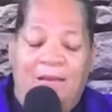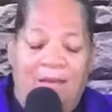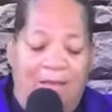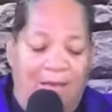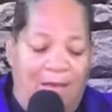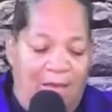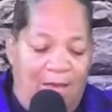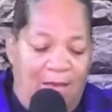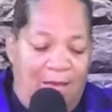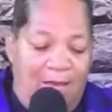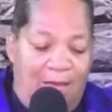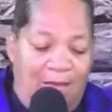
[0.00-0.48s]
Uh,
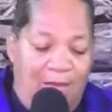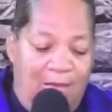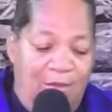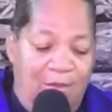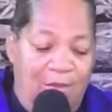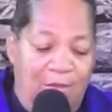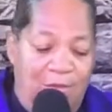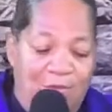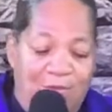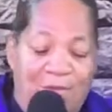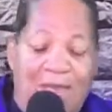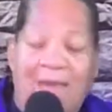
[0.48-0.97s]
uh,
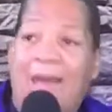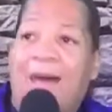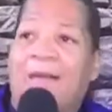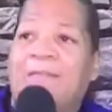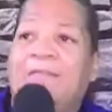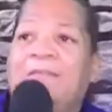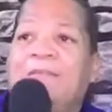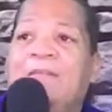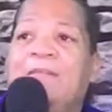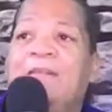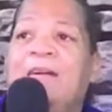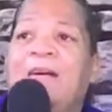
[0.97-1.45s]
you don't
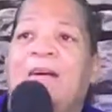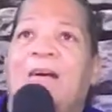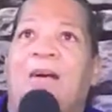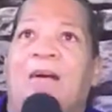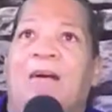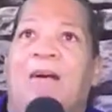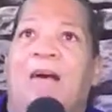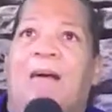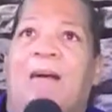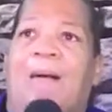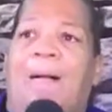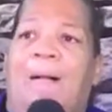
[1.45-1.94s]
have to
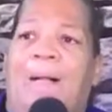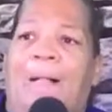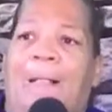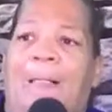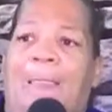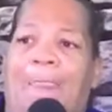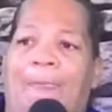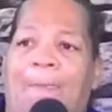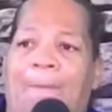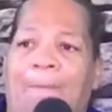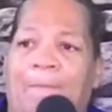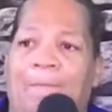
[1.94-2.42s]

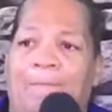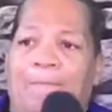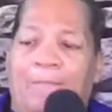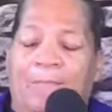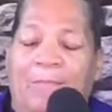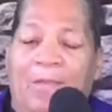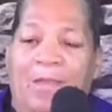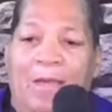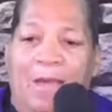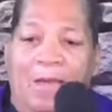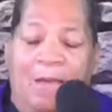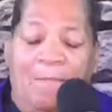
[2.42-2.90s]
um,
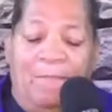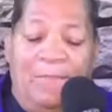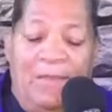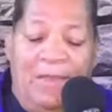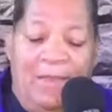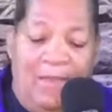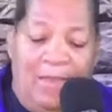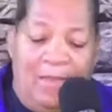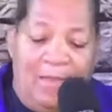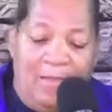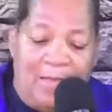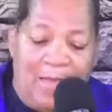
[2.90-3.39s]

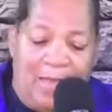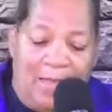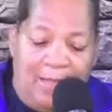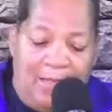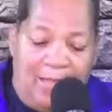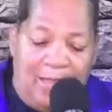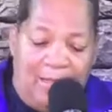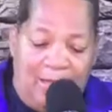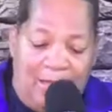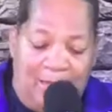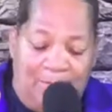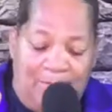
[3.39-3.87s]
be in,
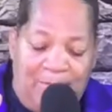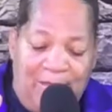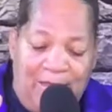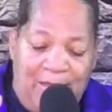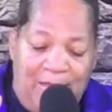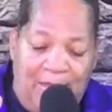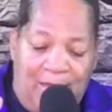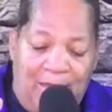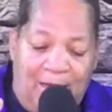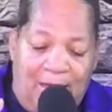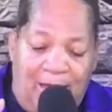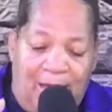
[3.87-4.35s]
in, in,
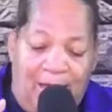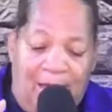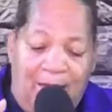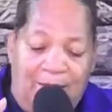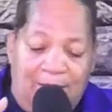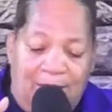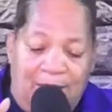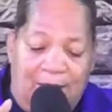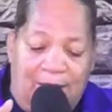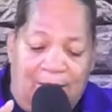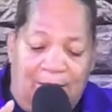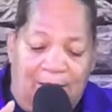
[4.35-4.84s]
be
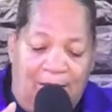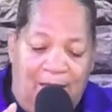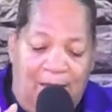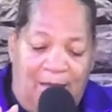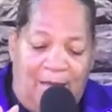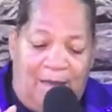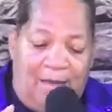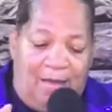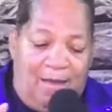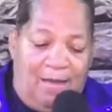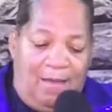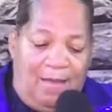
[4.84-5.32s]
under
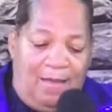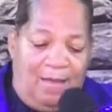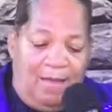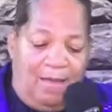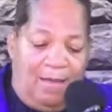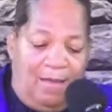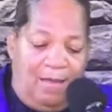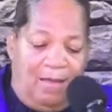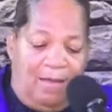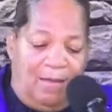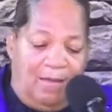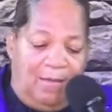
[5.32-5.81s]
uh,
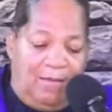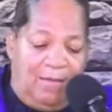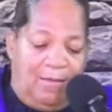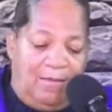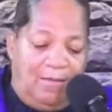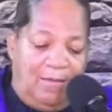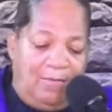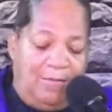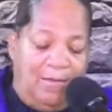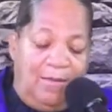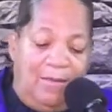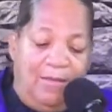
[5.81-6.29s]
uh
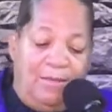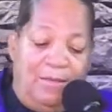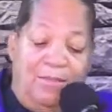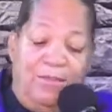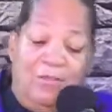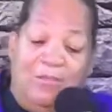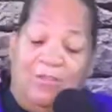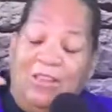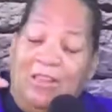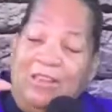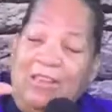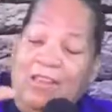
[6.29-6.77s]
um,
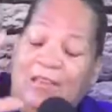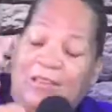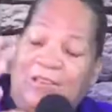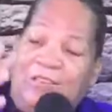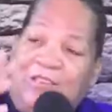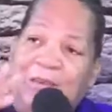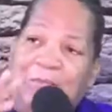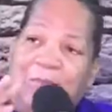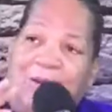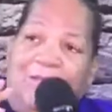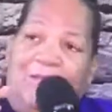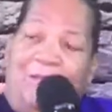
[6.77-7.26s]
your
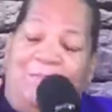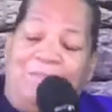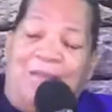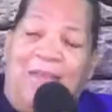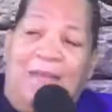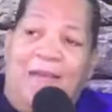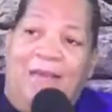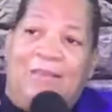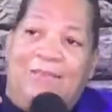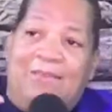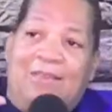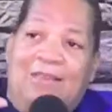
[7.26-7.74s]
leadership of the
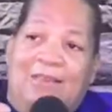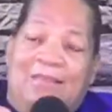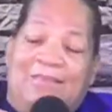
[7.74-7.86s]
pastor.